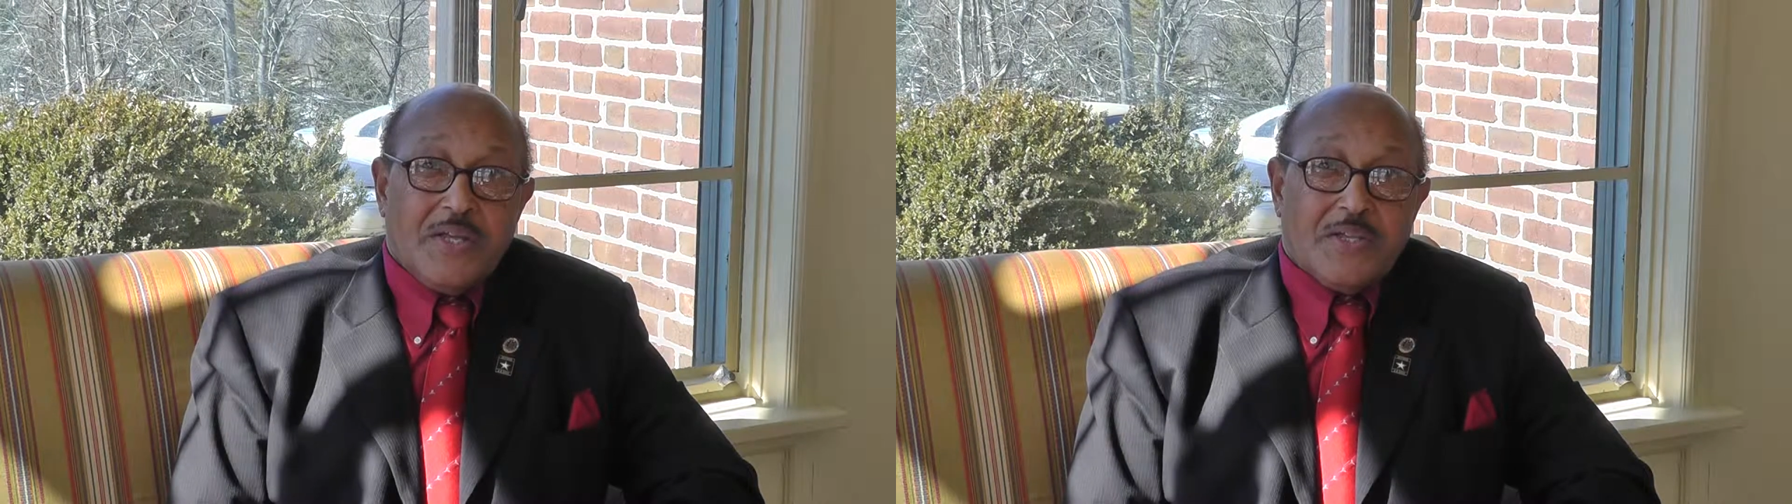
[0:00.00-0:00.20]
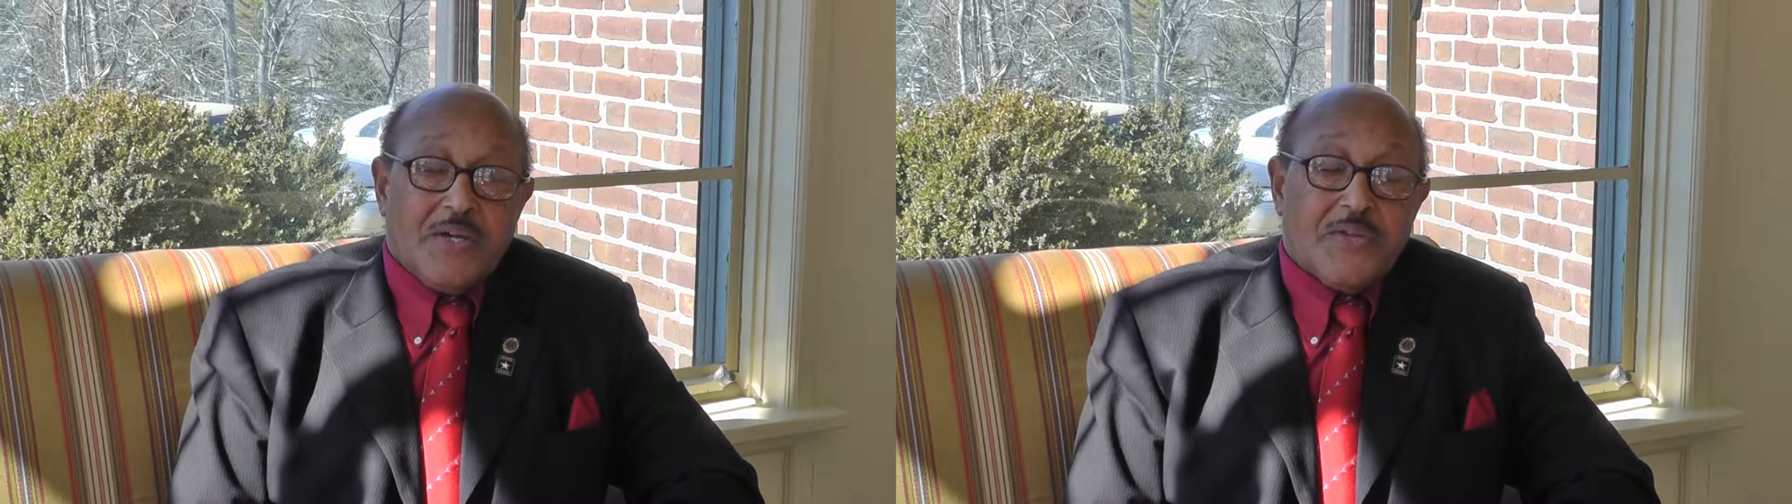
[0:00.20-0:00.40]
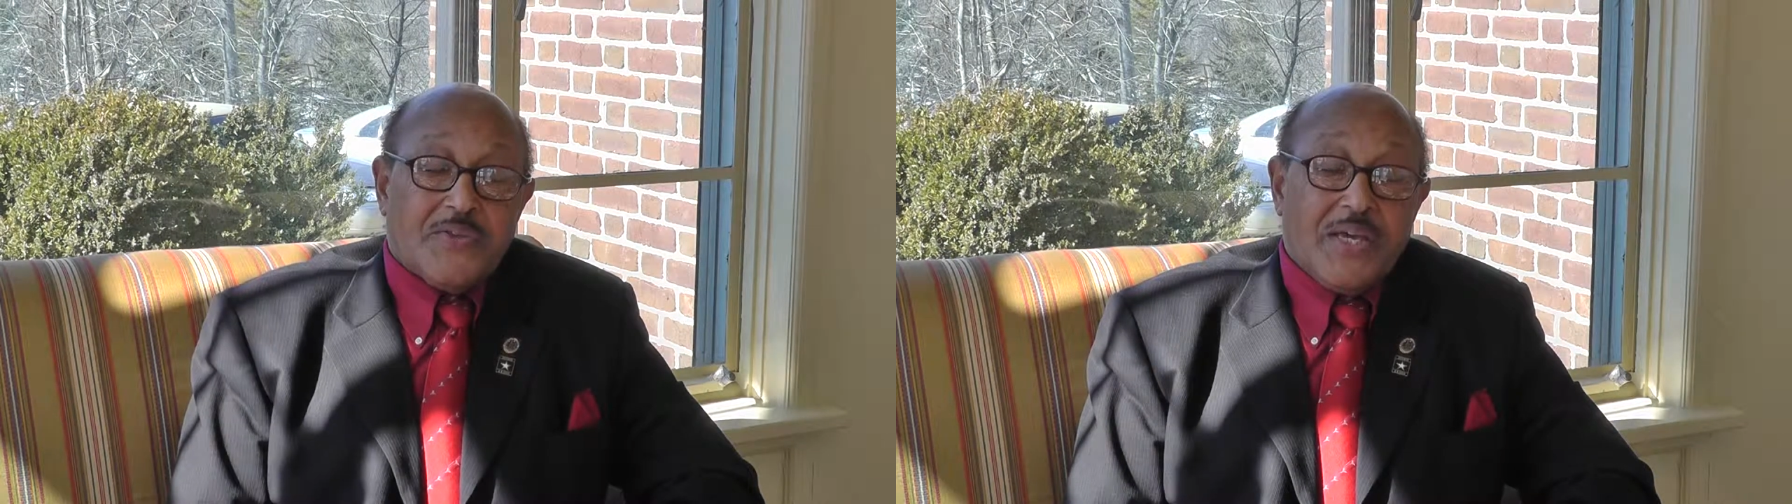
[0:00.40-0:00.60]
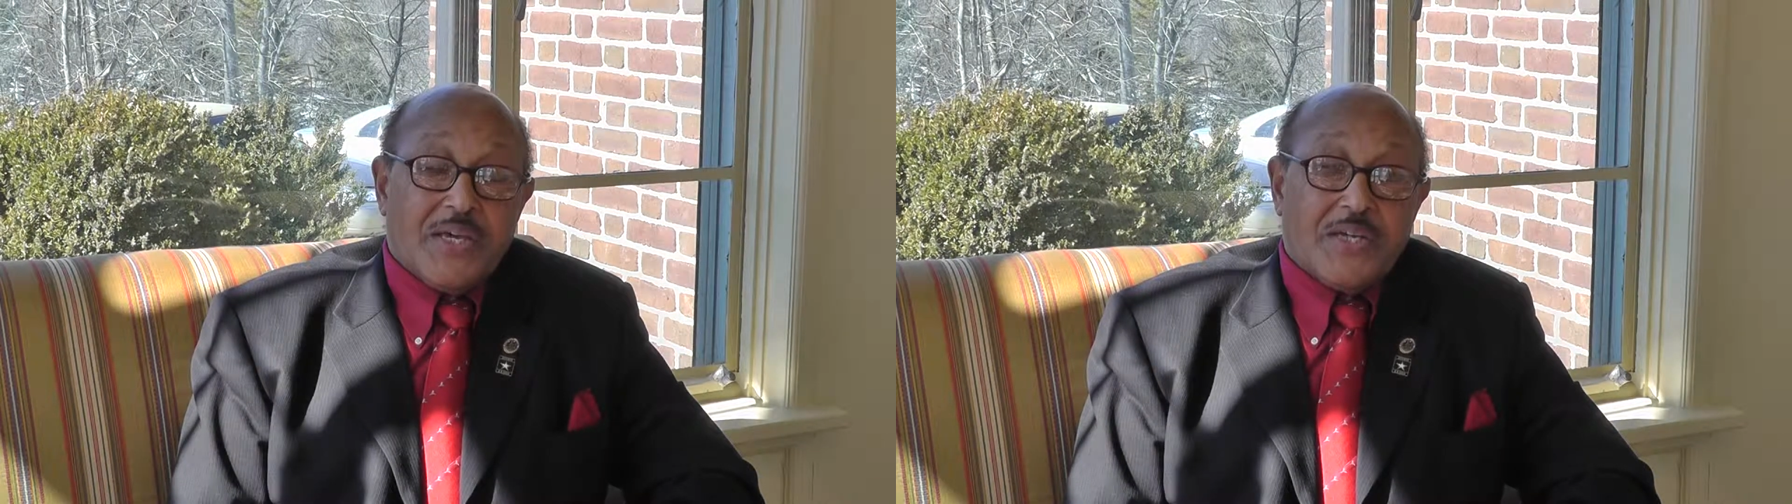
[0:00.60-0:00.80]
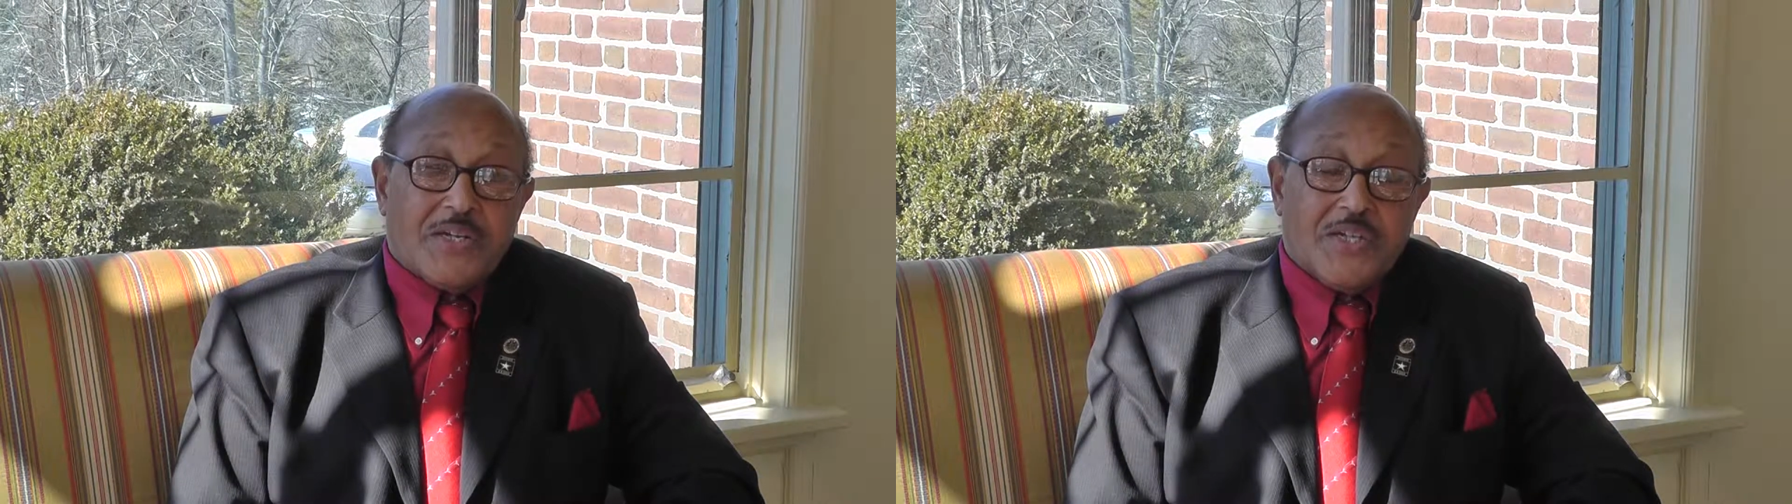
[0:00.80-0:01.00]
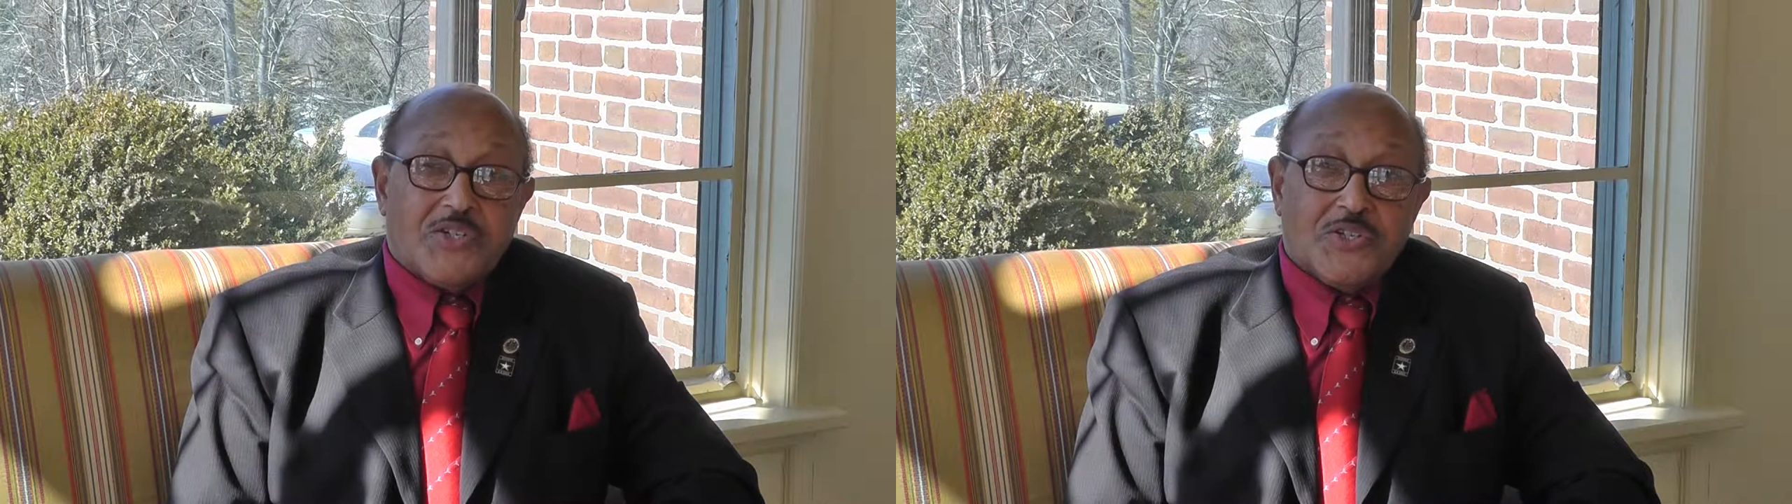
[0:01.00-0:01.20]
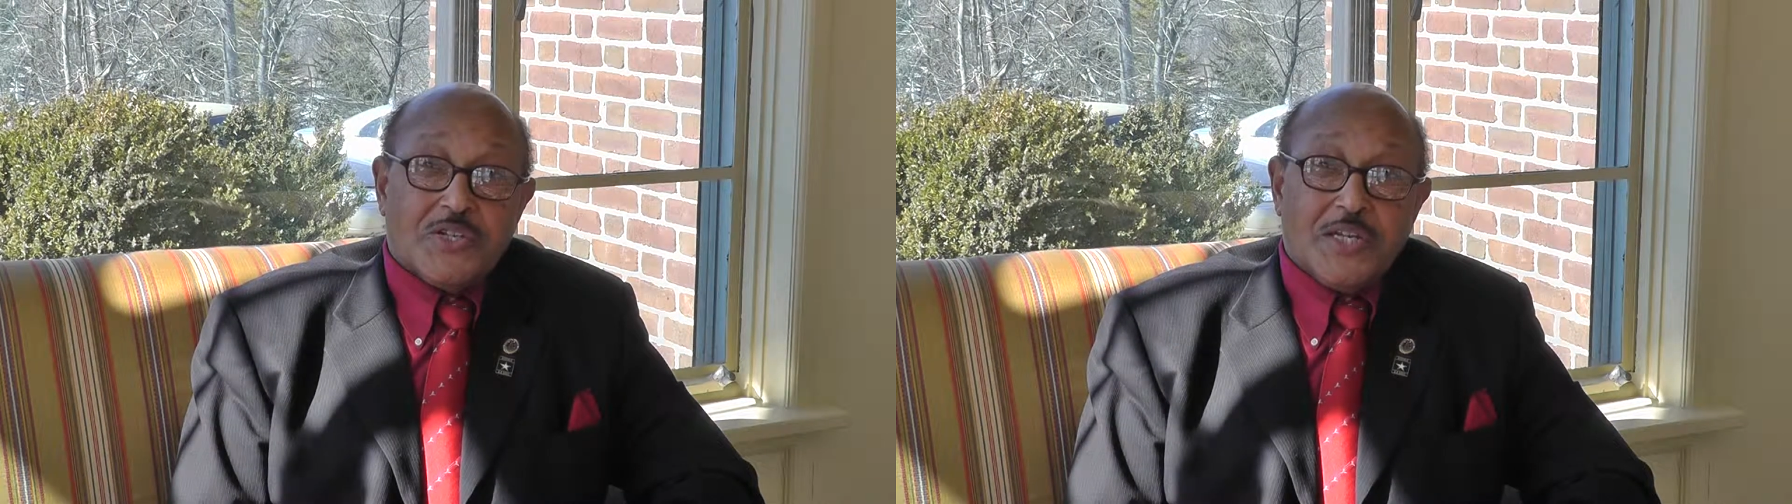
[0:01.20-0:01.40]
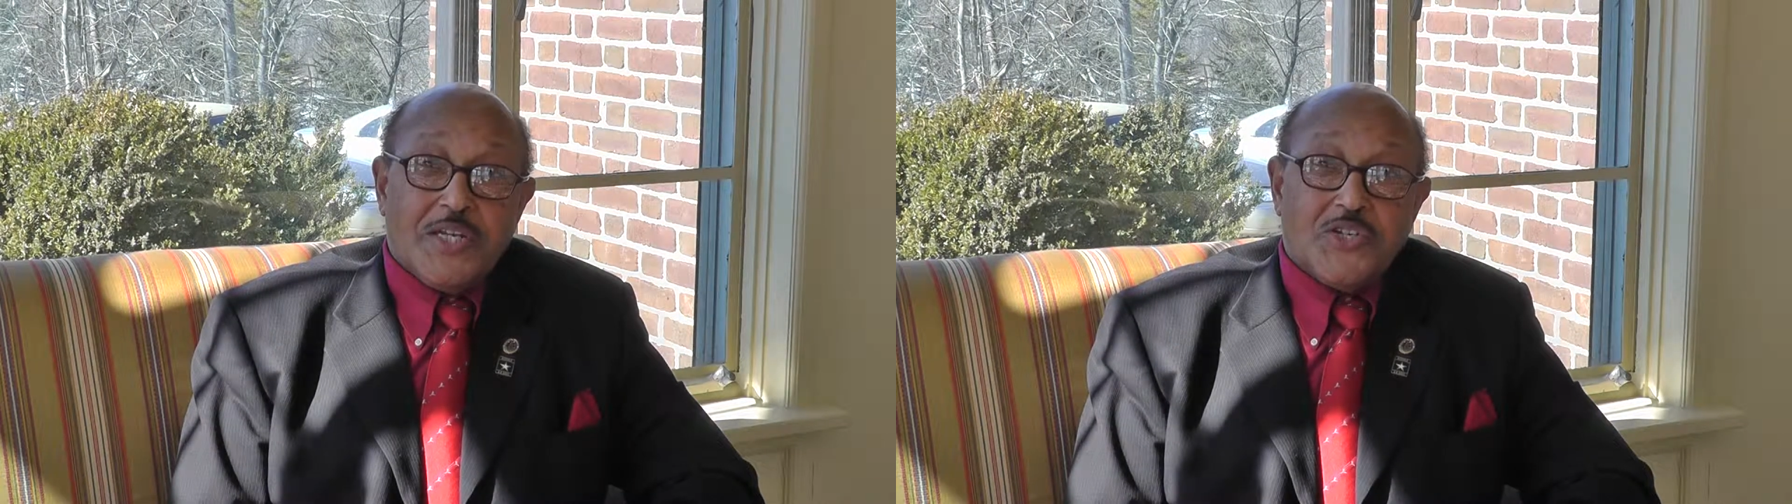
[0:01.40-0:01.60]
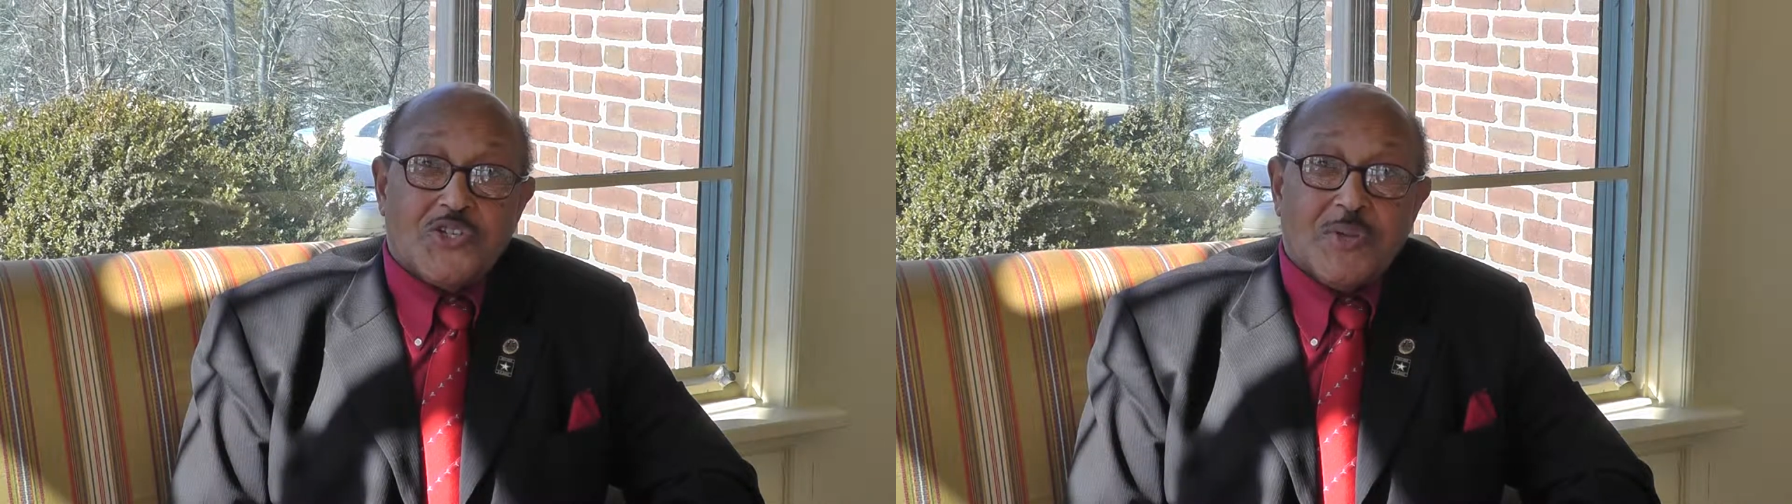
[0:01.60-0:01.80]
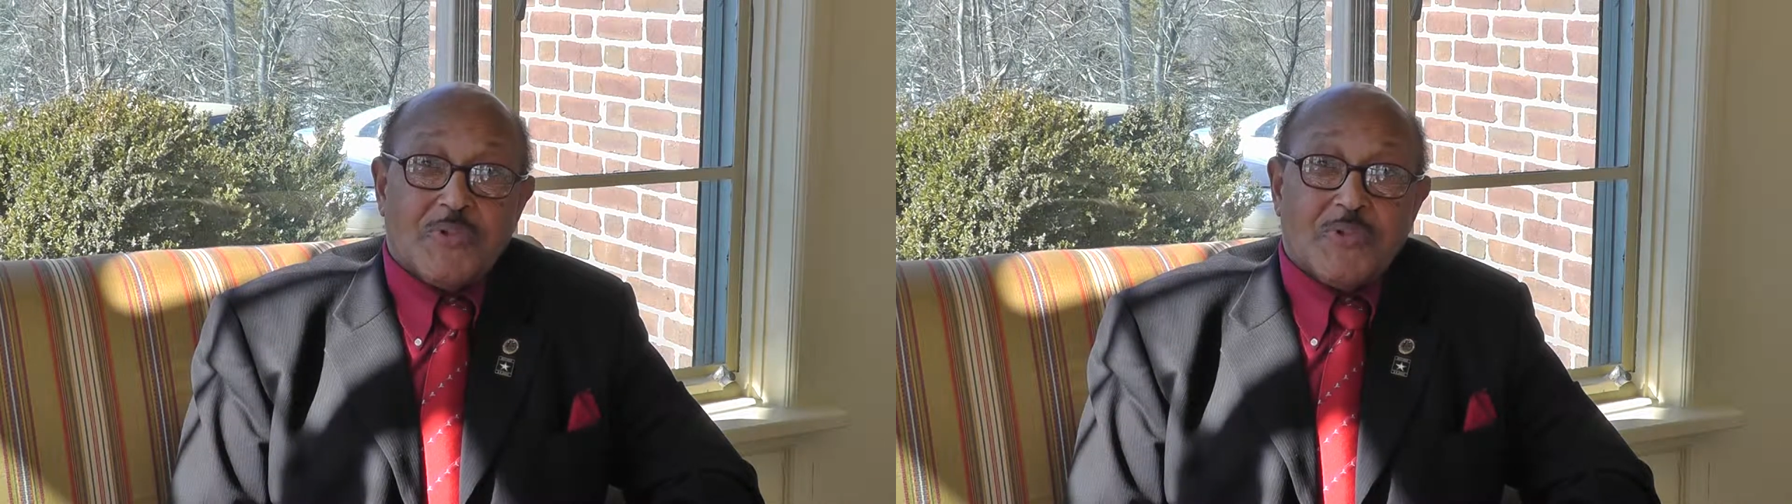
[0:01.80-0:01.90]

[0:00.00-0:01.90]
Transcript: The other thing, in addition to the leadership,